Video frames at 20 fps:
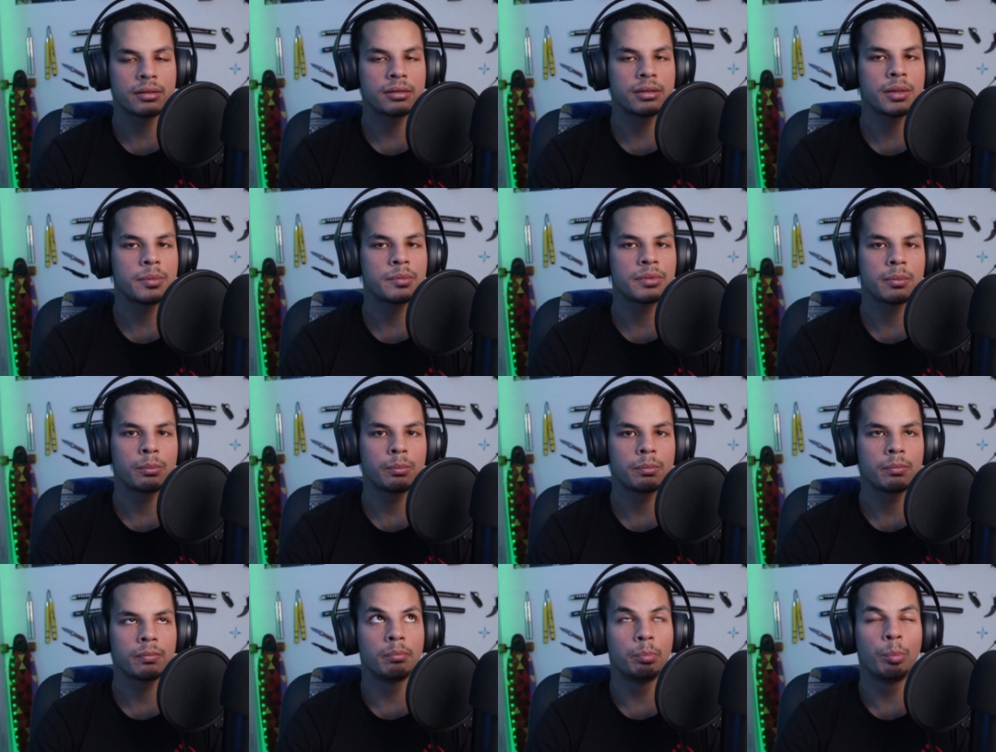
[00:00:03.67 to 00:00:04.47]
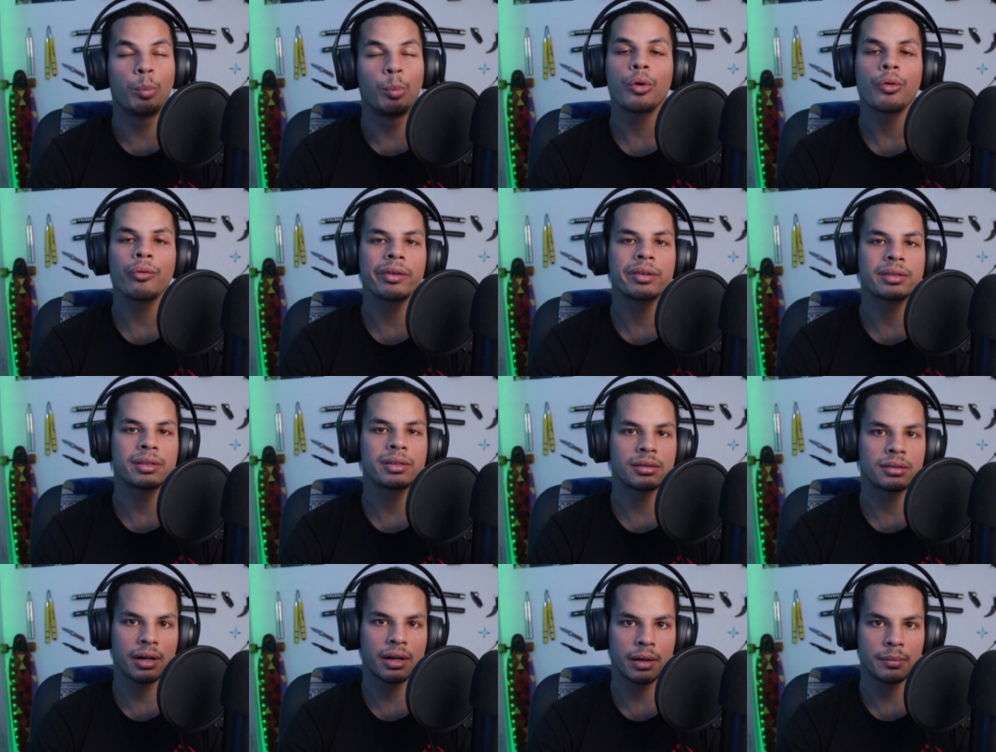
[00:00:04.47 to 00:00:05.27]
seems in more
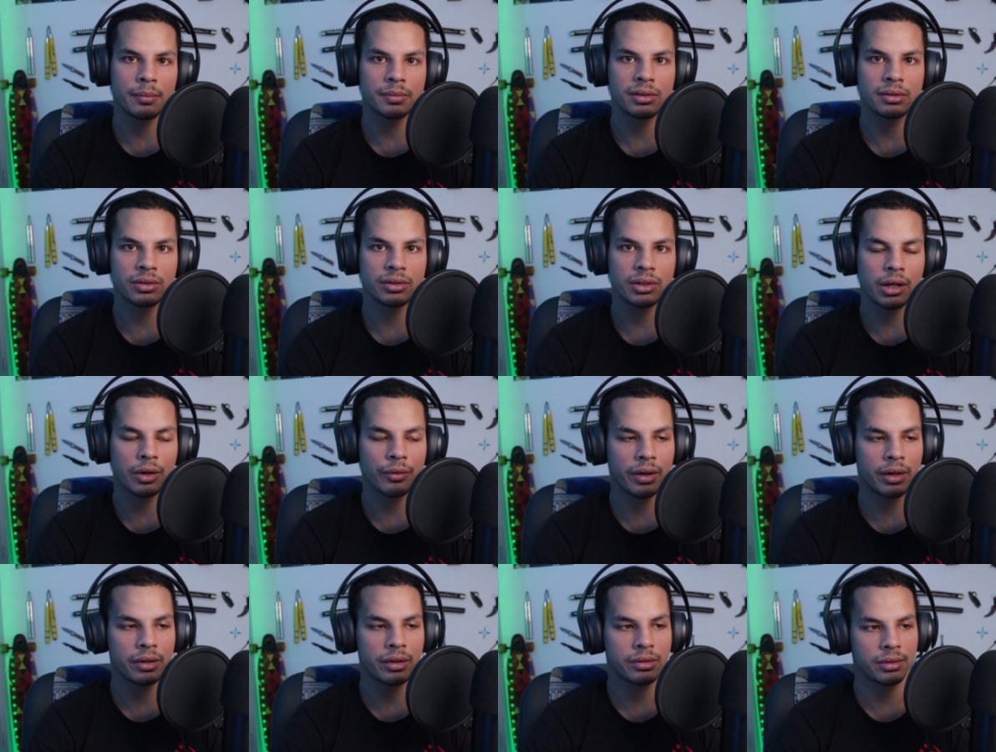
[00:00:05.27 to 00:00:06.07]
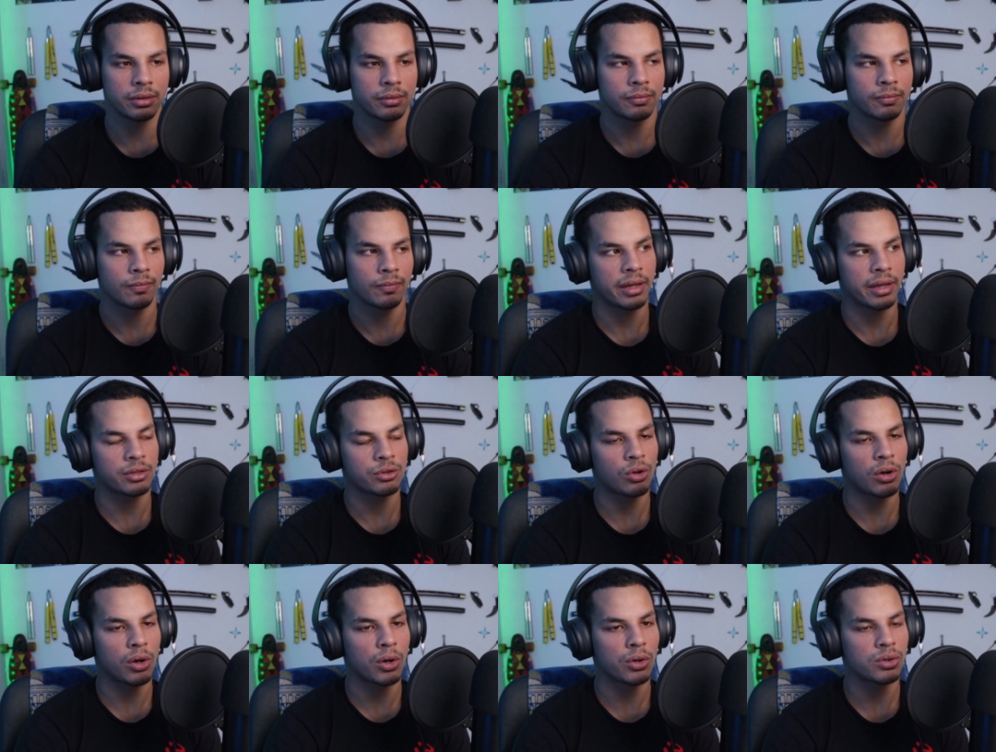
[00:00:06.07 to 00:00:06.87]
recent times, this generation has
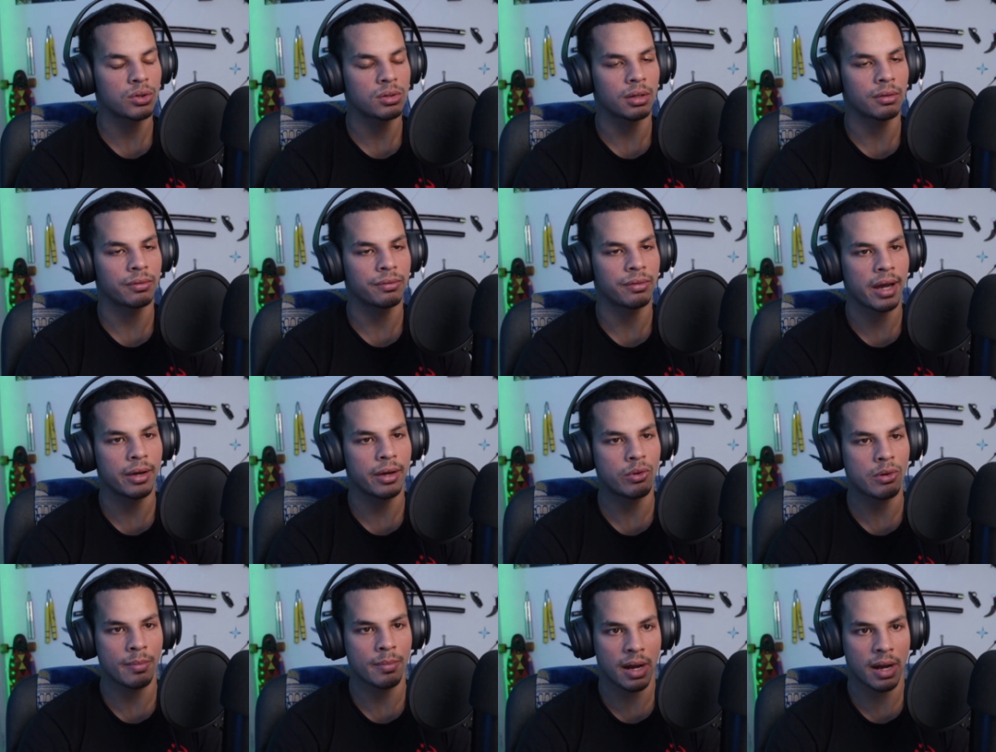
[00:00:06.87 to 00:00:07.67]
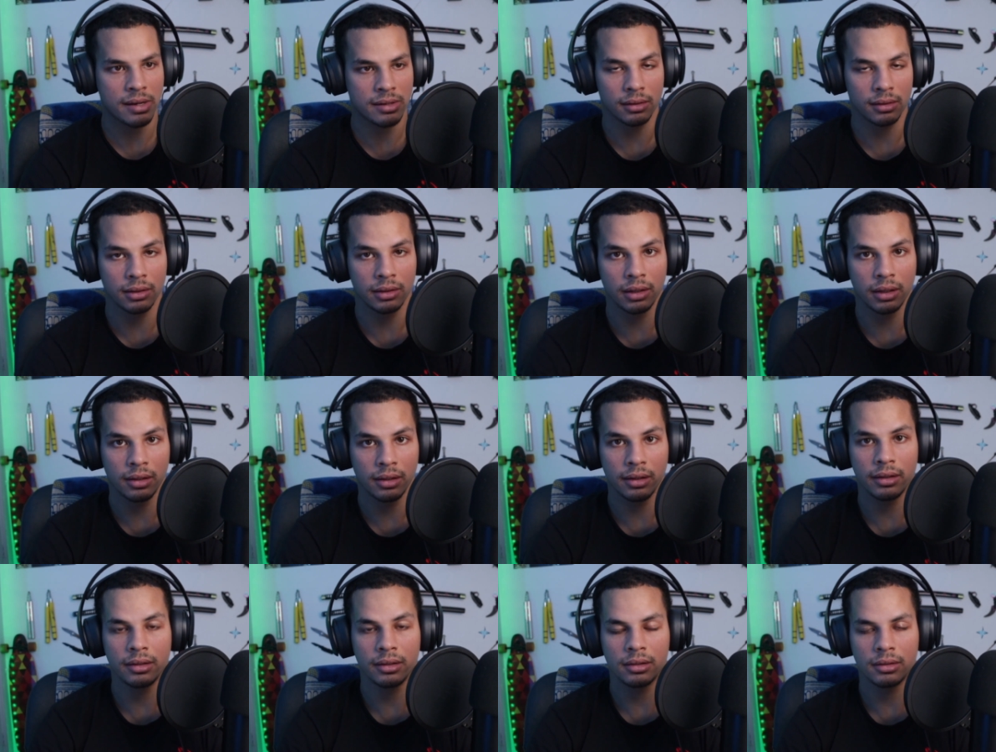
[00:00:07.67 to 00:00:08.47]
struggled to define what
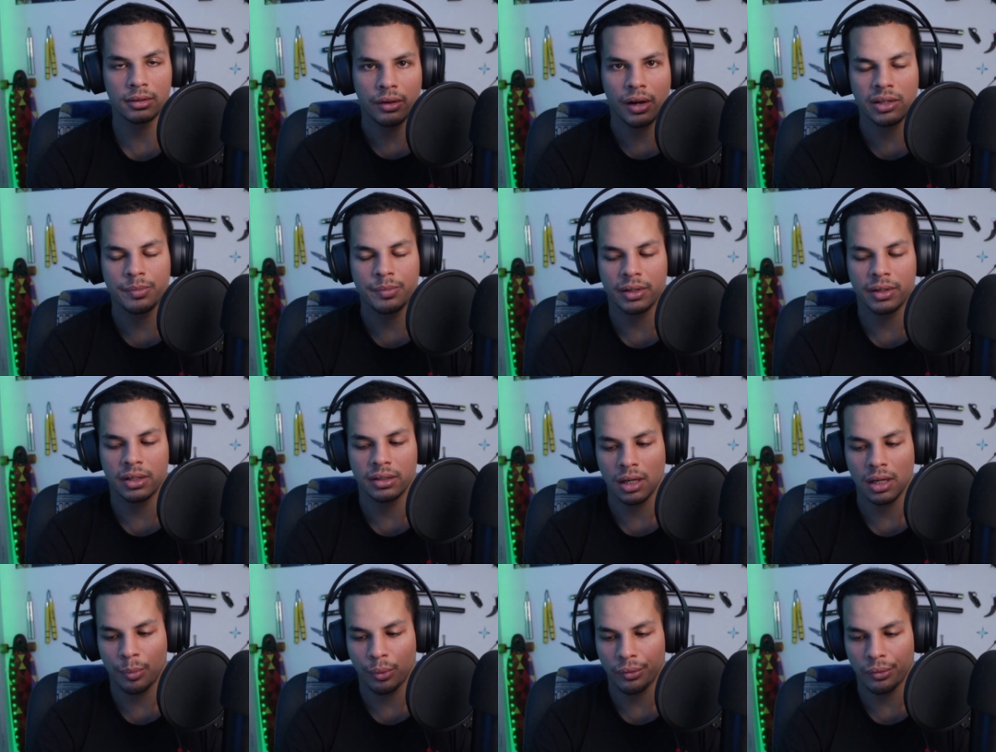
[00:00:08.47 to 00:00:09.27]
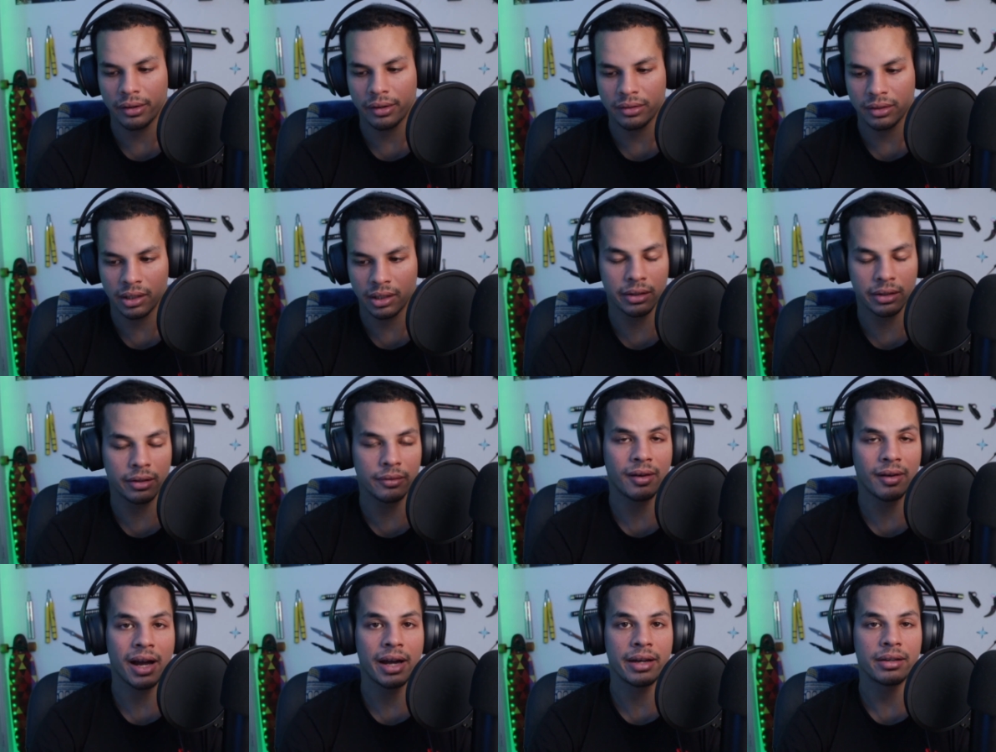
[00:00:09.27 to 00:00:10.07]
masculinity is. There has been a separation and
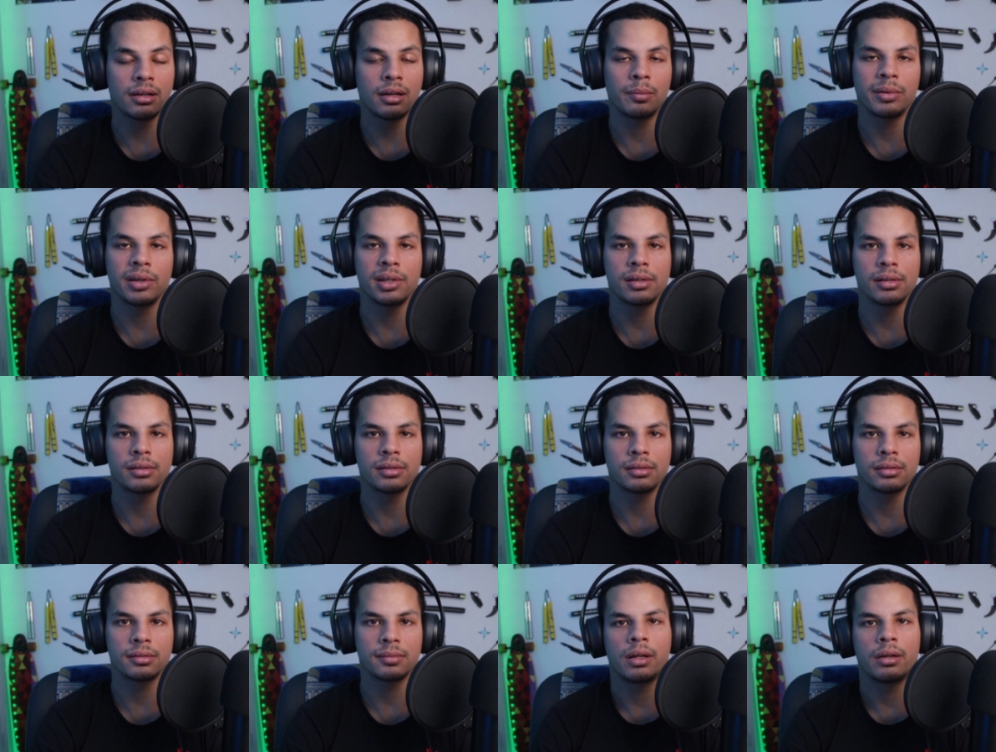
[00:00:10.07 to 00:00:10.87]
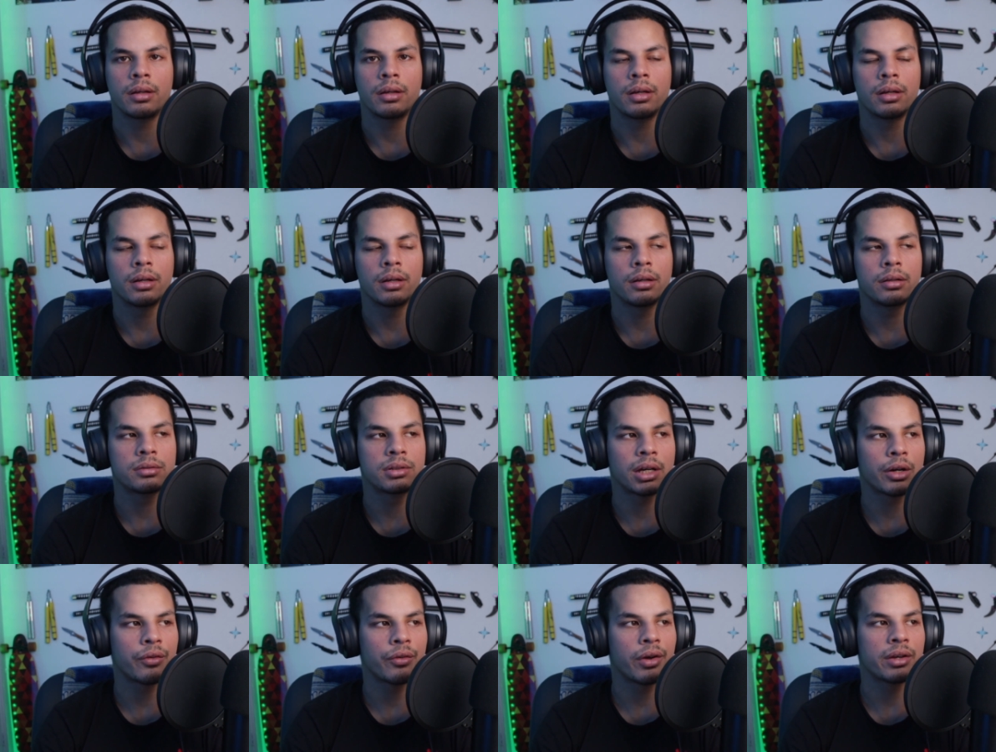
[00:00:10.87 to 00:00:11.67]
divide in opinions in a
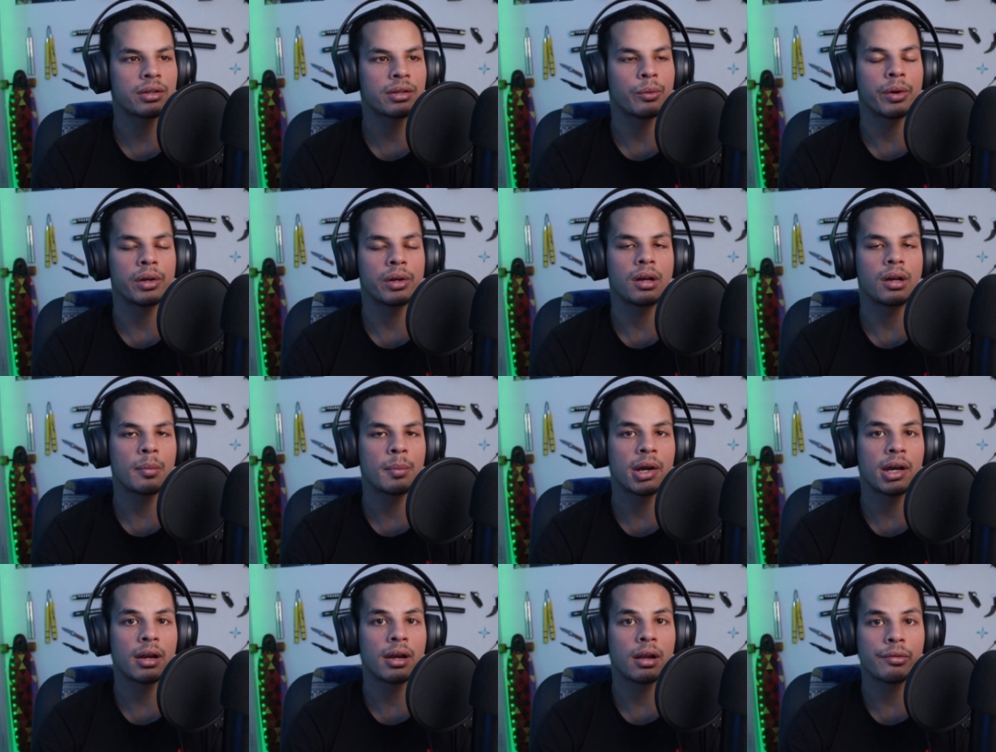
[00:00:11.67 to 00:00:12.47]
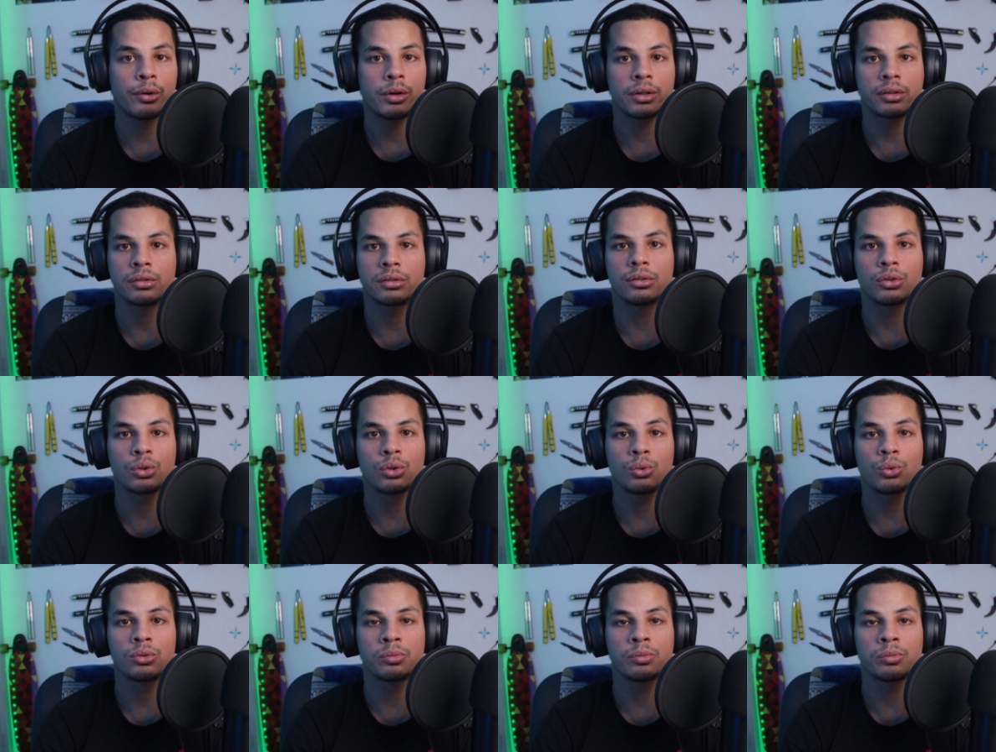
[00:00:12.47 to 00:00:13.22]
generation where young men are forced to choose